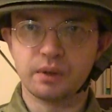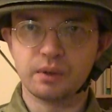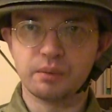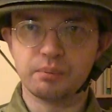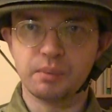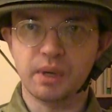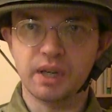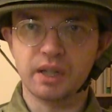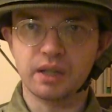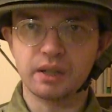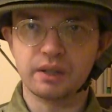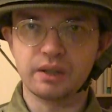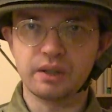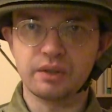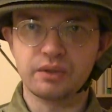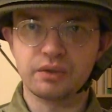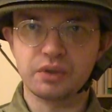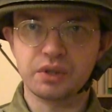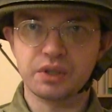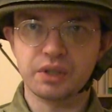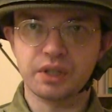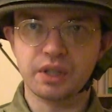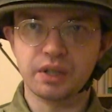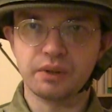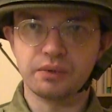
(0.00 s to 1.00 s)
make it
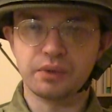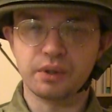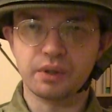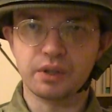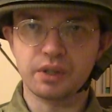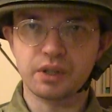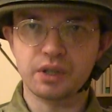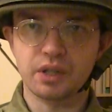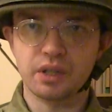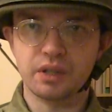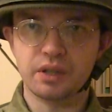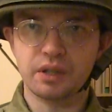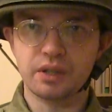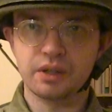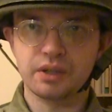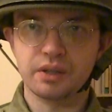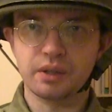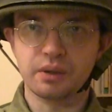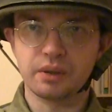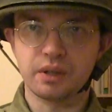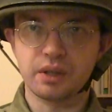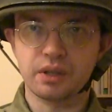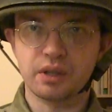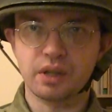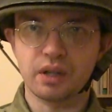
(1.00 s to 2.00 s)
interesting for the Chinese. So
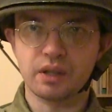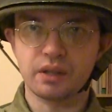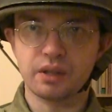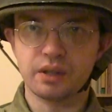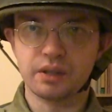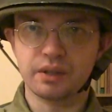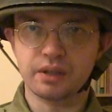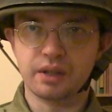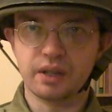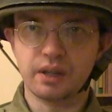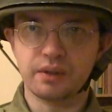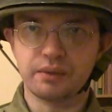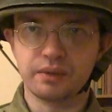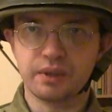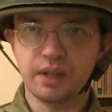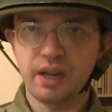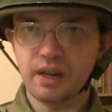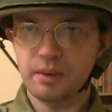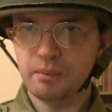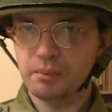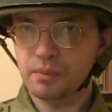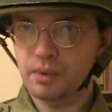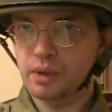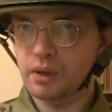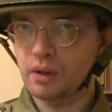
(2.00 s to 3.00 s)
the Chinese gave
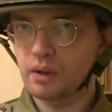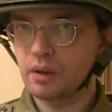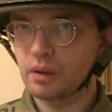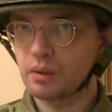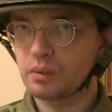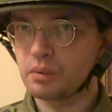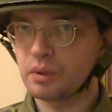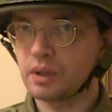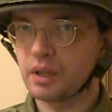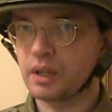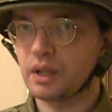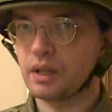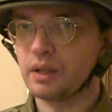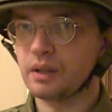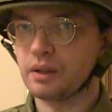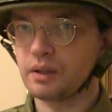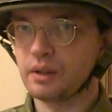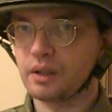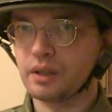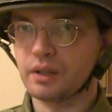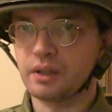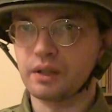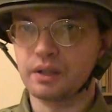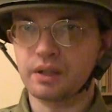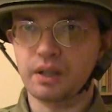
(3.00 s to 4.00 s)
them a loan, and
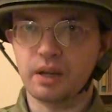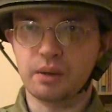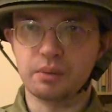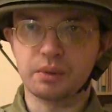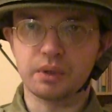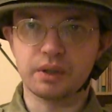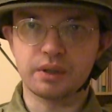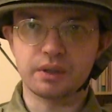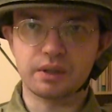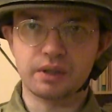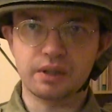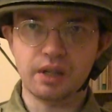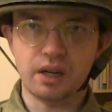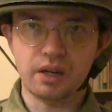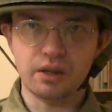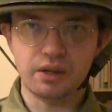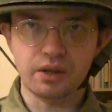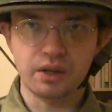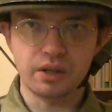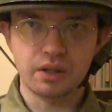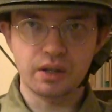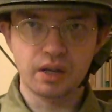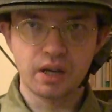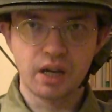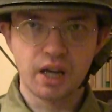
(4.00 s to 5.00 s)
this is how that
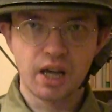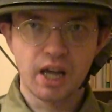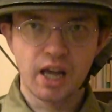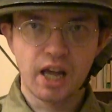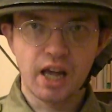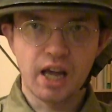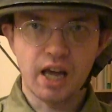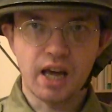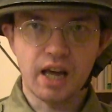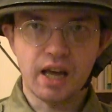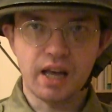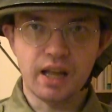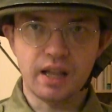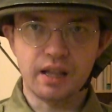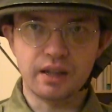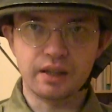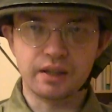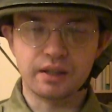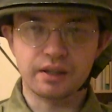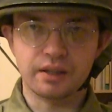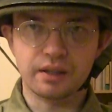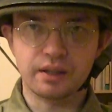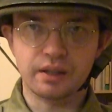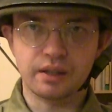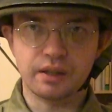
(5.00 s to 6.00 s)
started. And
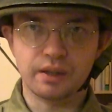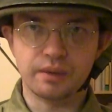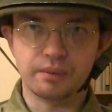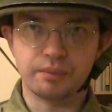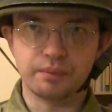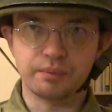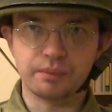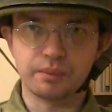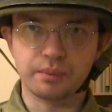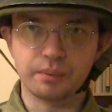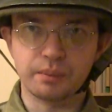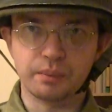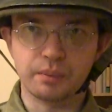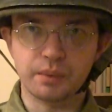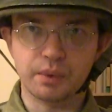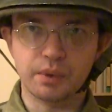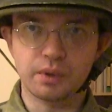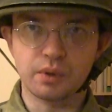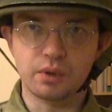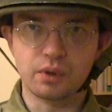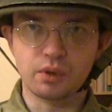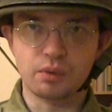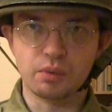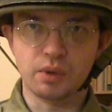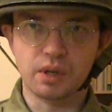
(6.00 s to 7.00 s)

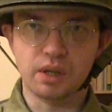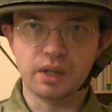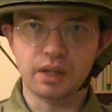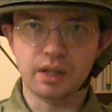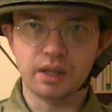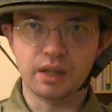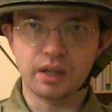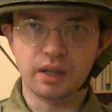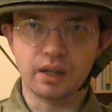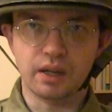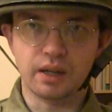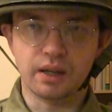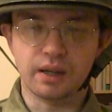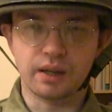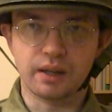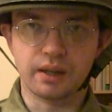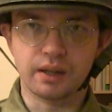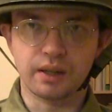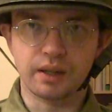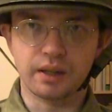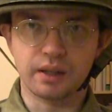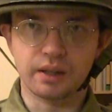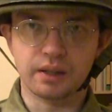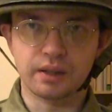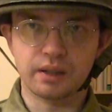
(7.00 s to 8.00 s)
usually
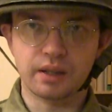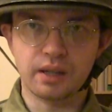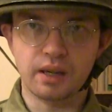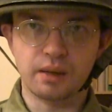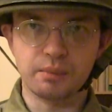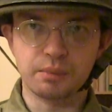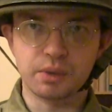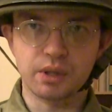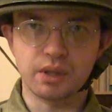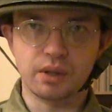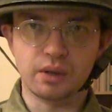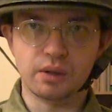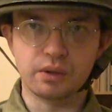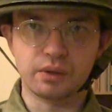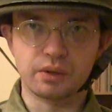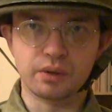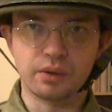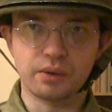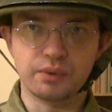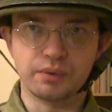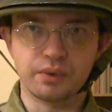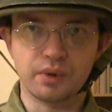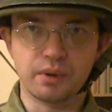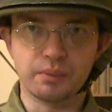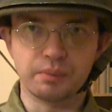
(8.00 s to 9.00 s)
it comes
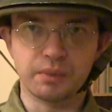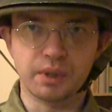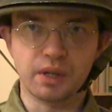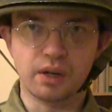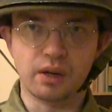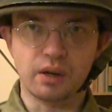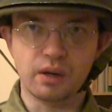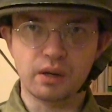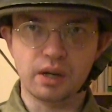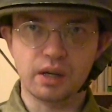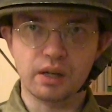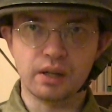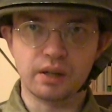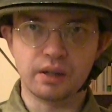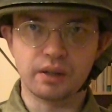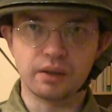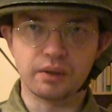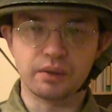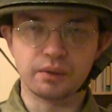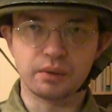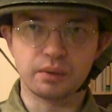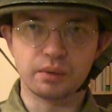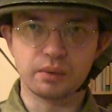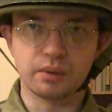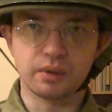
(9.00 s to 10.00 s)
also from the local
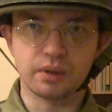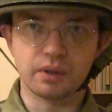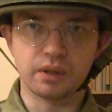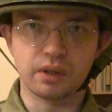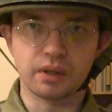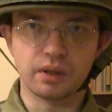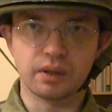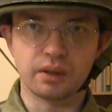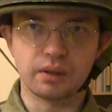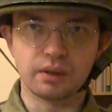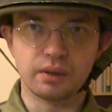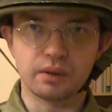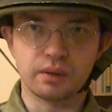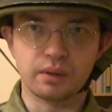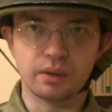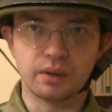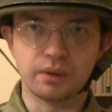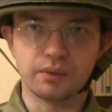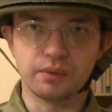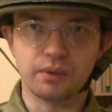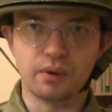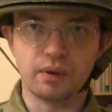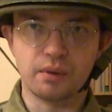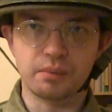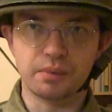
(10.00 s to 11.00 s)
to the
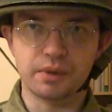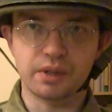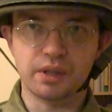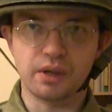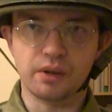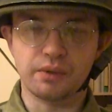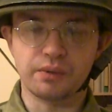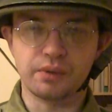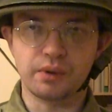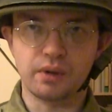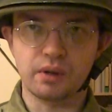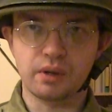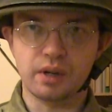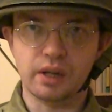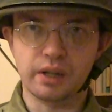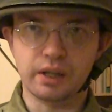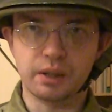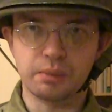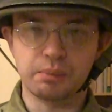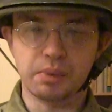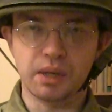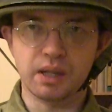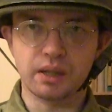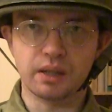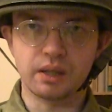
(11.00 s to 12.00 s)
forms of local
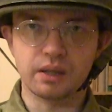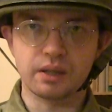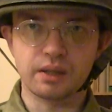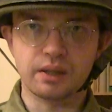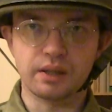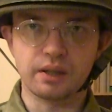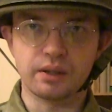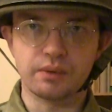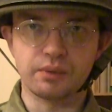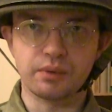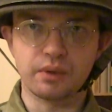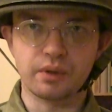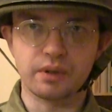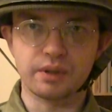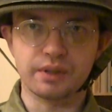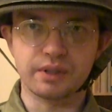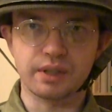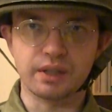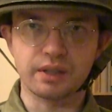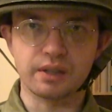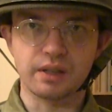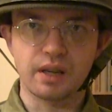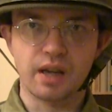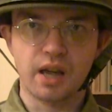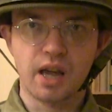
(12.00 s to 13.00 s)
dependence. That, for
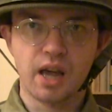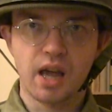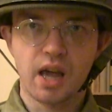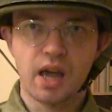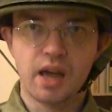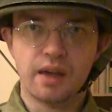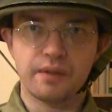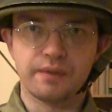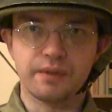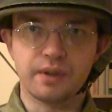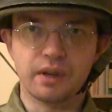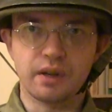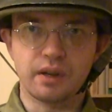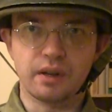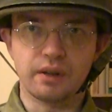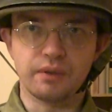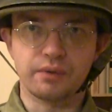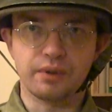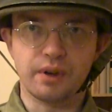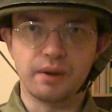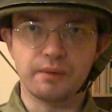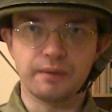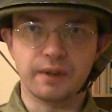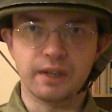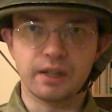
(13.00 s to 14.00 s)
instance, the
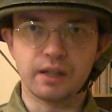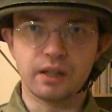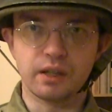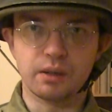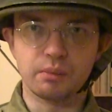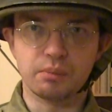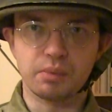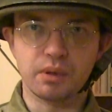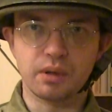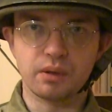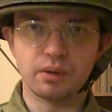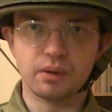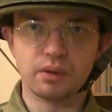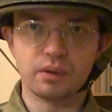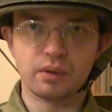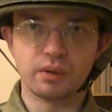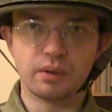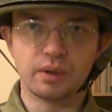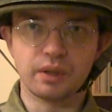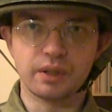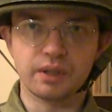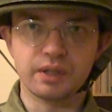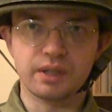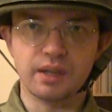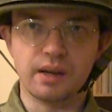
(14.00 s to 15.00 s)
family in Peru
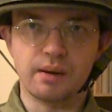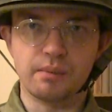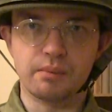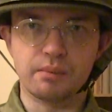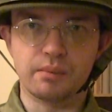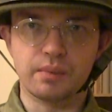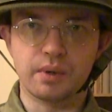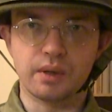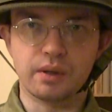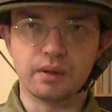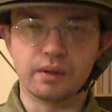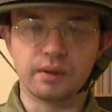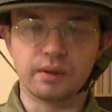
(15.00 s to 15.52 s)
in some